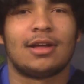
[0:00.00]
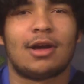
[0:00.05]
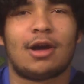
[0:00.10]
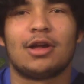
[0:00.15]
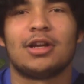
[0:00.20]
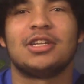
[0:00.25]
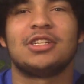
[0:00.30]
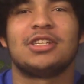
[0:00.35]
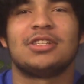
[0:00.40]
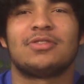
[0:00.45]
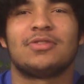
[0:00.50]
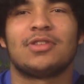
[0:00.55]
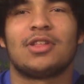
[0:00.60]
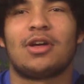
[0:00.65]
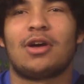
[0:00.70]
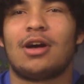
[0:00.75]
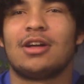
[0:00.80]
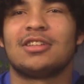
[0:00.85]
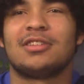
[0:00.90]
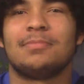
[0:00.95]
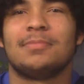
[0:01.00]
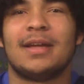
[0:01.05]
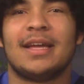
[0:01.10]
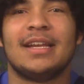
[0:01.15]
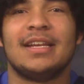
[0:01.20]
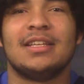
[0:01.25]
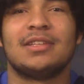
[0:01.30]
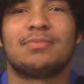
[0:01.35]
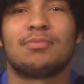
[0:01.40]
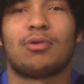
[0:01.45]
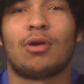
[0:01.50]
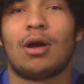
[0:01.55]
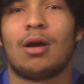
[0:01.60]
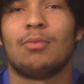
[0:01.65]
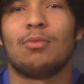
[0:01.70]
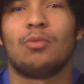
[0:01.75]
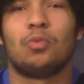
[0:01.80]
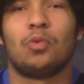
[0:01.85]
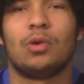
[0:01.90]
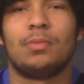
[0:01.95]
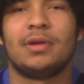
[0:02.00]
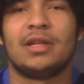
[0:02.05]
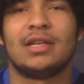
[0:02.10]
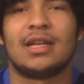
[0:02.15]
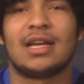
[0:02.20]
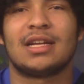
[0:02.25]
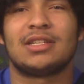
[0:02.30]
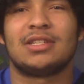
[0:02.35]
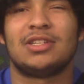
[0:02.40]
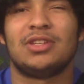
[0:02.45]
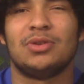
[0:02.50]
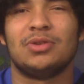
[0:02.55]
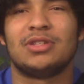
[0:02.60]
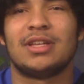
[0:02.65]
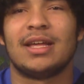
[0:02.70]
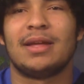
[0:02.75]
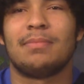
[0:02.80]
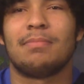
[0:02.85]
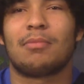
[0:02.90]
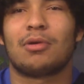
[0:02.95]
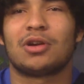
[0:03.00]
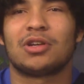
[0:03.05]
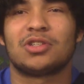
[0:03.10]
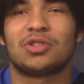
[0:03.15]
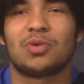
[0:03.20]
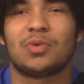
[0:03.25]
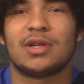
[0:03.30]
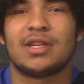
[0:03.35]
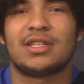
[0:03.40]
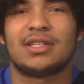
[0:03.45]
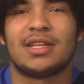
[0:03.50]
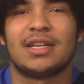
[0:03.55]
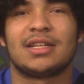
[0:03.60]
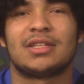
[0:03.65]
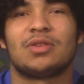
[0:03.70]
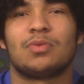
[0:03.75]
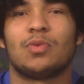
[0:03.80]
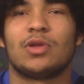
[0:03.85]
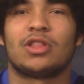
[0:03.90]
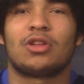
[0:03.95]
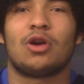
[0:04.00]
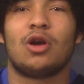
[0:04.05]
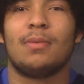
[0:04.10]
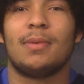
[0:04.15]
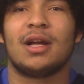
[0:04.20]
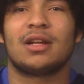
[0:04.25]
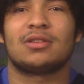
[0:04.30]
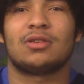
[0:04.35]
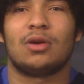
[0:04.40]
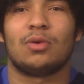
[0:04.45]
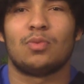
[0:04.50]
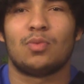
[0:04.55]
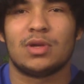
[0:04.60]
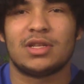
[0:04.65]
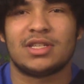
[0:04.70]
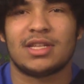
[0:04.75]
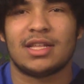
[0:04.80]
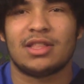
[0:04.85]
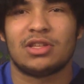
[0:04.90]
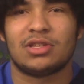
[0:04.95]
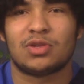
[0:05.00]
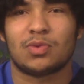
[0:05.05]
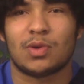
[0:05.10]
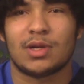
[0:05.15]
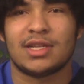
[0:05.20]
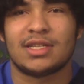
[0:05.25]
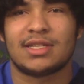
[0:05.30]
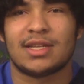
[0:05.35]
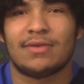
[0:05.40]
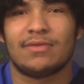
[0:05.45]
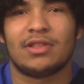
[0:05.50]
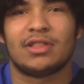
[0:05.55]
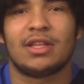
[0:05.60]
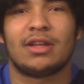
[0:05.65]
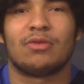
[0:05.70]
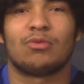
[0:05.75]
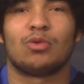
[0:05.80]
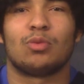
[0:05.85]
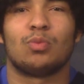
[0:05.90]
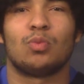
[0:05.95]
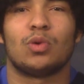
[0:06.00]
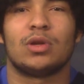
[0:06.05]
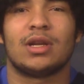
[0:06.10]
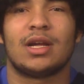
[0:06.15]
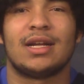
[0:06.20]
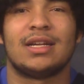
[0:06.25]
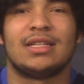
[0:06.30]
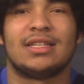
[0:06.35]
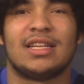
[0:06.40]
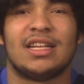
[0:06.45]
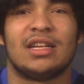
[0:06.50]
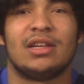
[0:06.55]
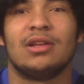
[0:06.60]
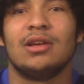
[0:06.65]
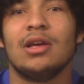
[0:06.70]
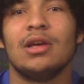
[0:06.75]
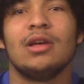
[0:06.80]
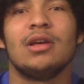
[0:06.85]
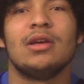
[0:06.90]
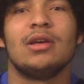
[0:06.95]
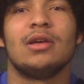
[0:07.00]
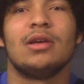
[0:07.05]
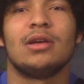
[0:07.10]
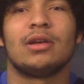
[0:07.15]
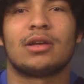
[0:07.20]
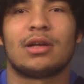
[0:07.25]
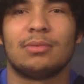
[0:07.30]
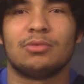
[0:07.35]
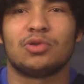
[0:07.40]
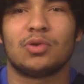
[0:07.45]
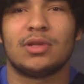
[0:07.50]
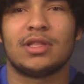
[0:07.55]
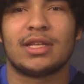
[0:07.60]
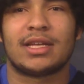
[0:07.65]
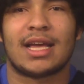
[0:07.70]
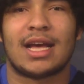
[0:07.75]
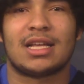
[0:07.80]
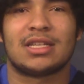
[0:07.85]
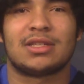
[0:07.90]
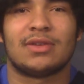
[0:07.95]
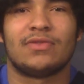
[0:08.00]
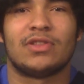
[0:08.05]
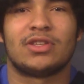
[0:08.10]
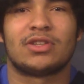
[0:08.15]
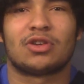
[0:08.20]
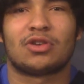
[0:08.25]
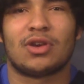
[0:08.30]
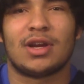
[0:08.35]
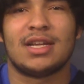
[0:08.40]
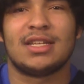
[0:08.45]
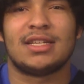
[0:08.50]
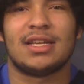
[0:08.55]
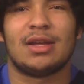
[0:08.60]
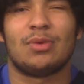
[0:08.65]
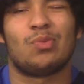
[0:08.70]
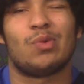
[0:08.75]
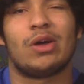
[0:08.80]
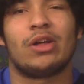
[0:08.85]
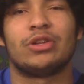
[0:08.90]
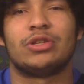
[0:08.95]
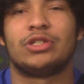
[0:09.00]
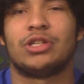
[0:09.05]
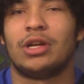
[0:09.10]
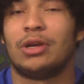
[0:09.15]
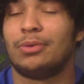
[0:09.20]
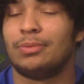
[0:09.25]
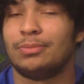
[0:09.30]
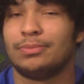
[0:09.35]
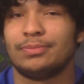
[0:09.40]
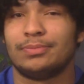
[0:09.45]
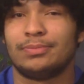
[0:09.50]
Auditions for the Awesome 80s Prom will be next Tuesday, March 26th, with callbacks on Wednesday the 27th in room 119. Come join the cast of this crazy and wild show.